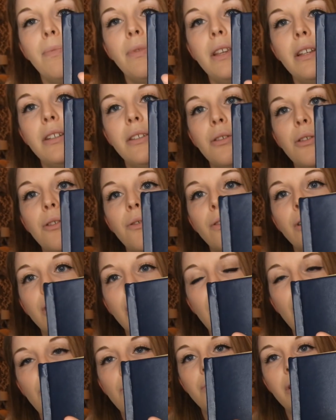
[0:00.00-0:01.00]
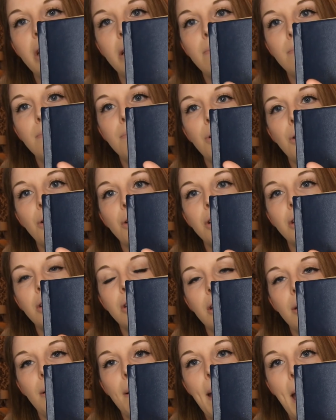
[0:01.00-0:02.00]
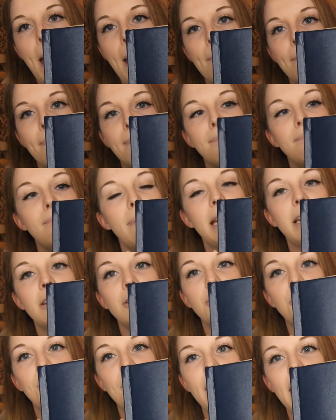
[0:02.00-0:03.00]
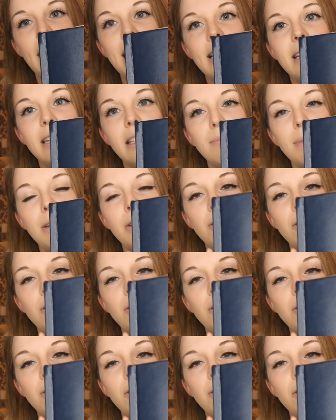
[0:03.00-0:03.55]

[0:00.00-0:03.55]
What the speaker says: This sort of gold embossed metal plate in the